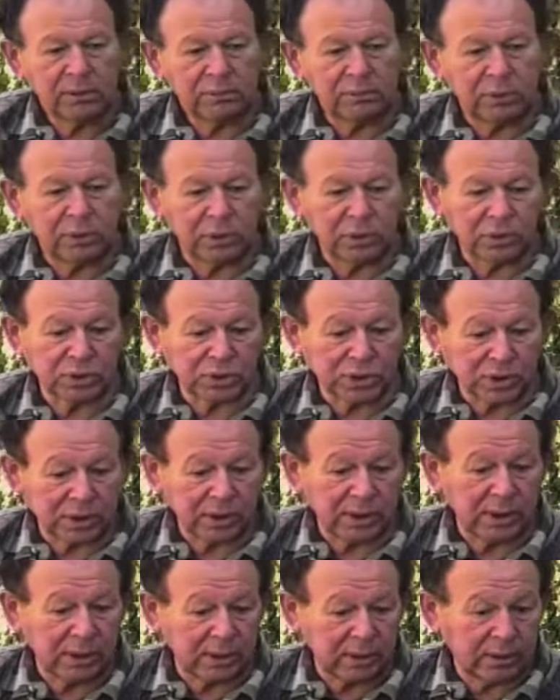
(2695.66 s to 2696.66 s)
Because
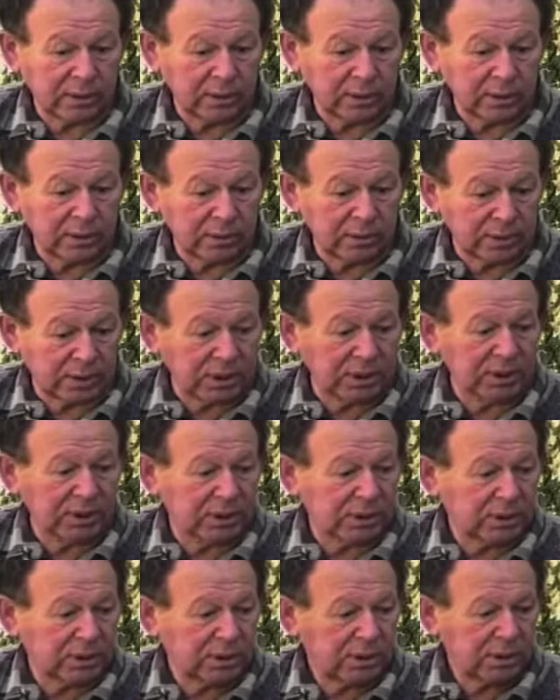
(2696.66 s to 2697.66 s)
there, on
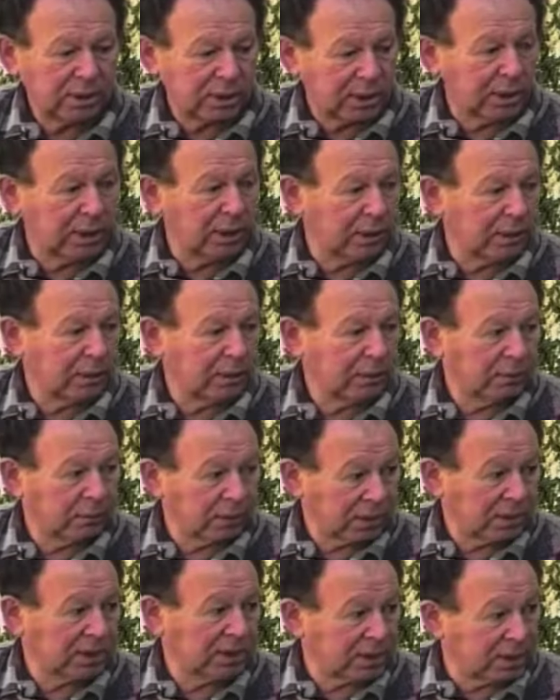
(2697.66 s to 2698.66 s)
this hill,
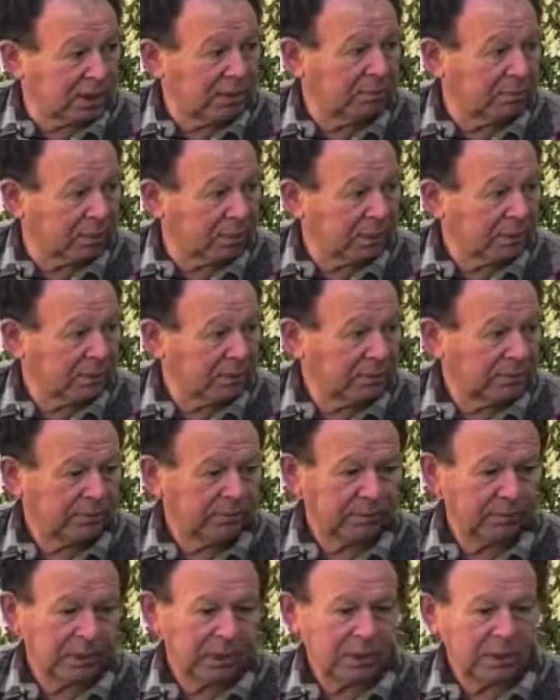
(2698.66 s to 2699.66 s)
was the temple.
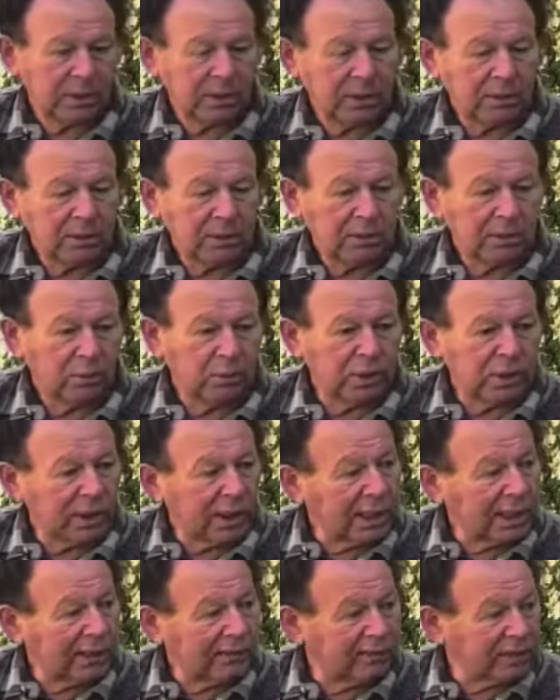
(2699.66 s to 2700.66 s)
When
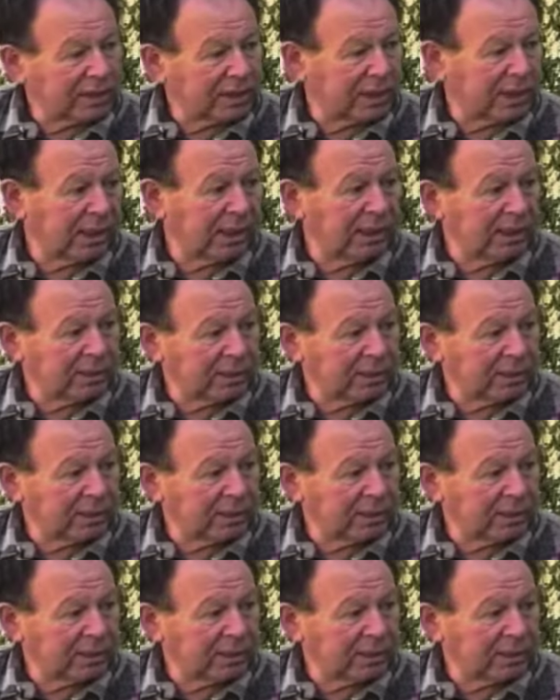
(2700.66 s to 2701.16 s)
Elie Wiesel